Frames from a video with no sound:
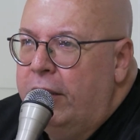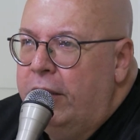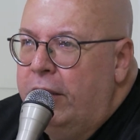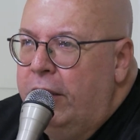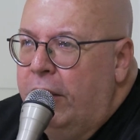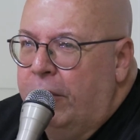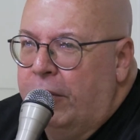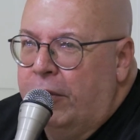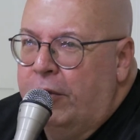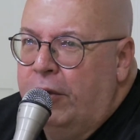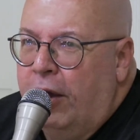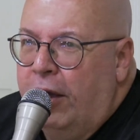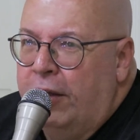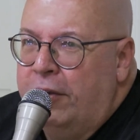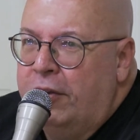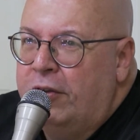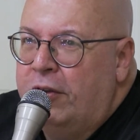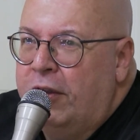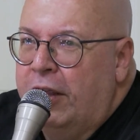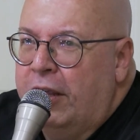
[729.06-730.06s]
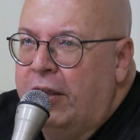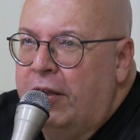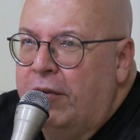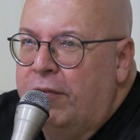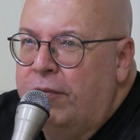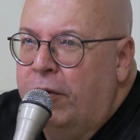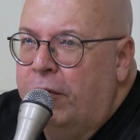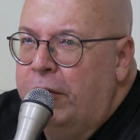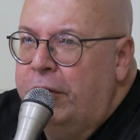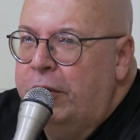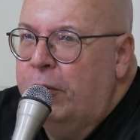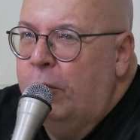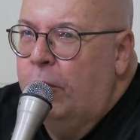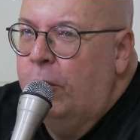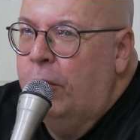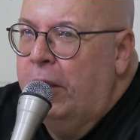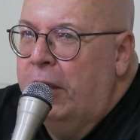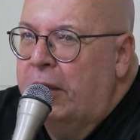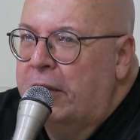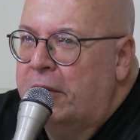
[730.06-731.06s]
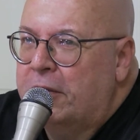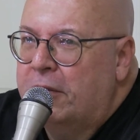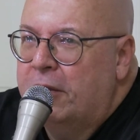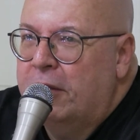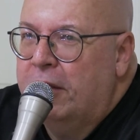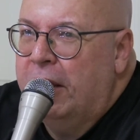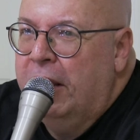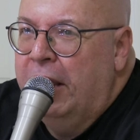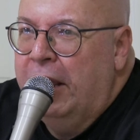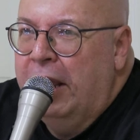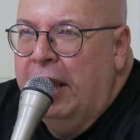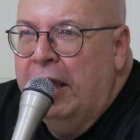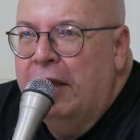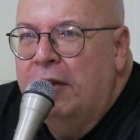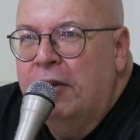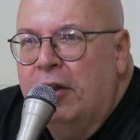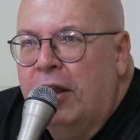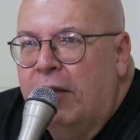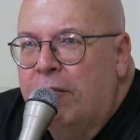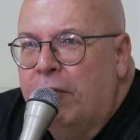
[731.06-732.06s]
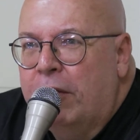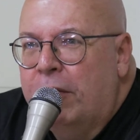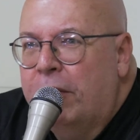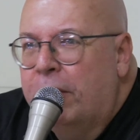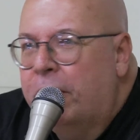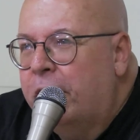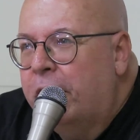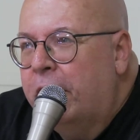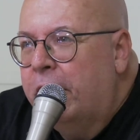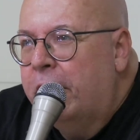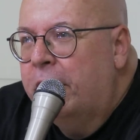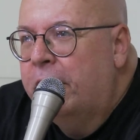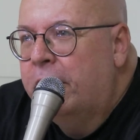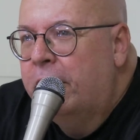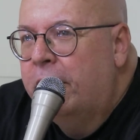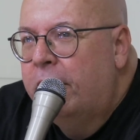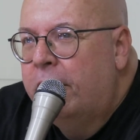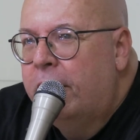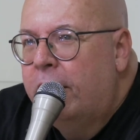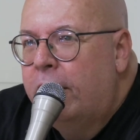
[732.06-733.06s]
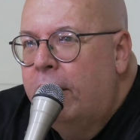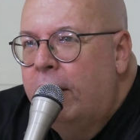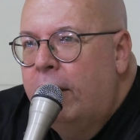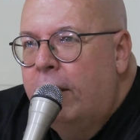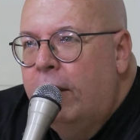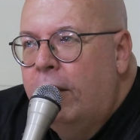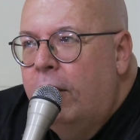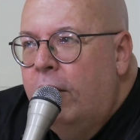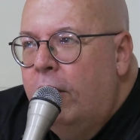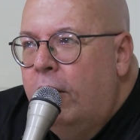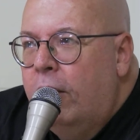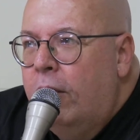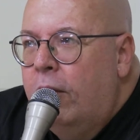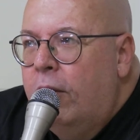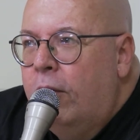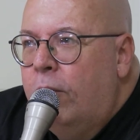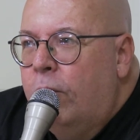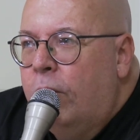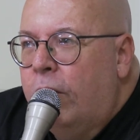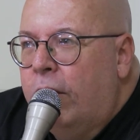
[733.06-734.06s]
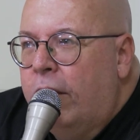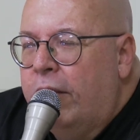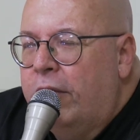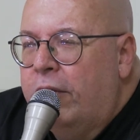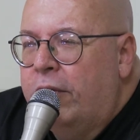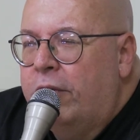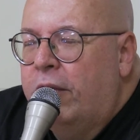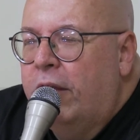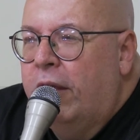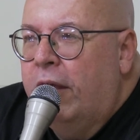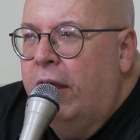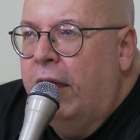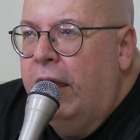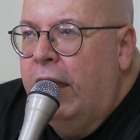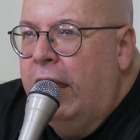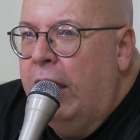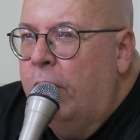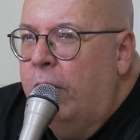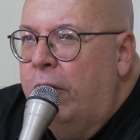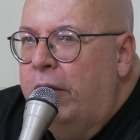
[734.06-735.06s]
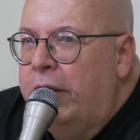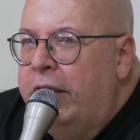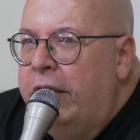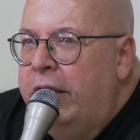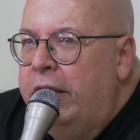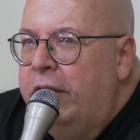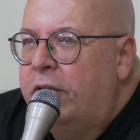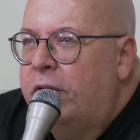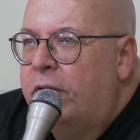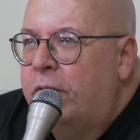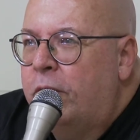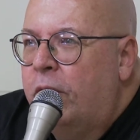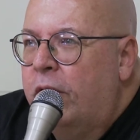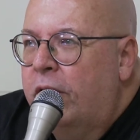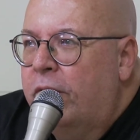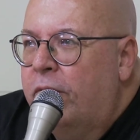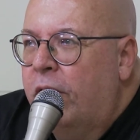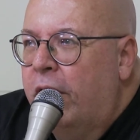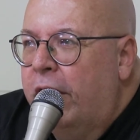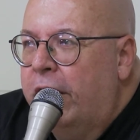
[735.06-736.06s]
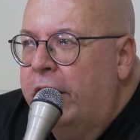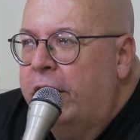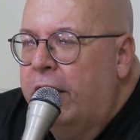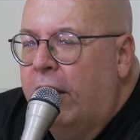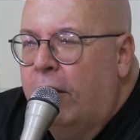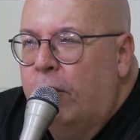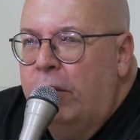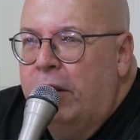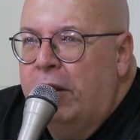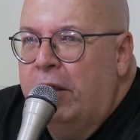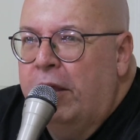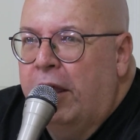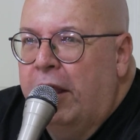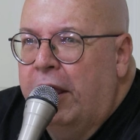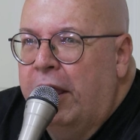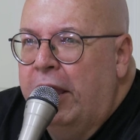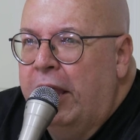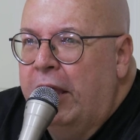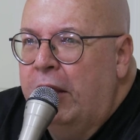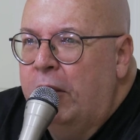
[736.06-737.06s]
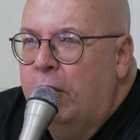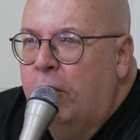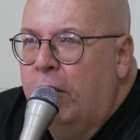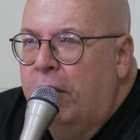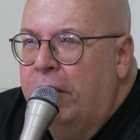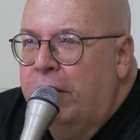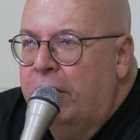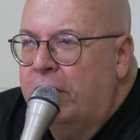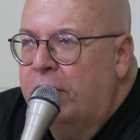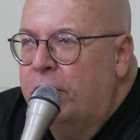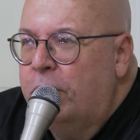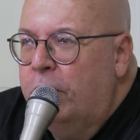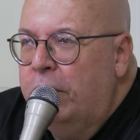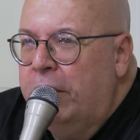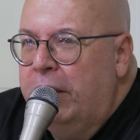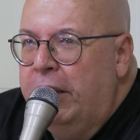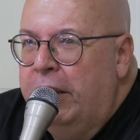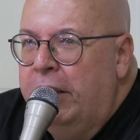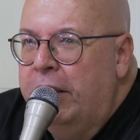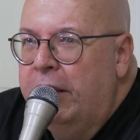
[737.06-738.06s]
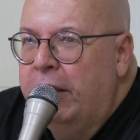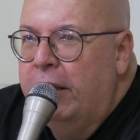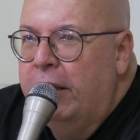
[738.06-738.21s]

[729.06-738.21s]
the gods take a very direct hand in everything. Whereas Howard, he sort of really got a handle on this when he,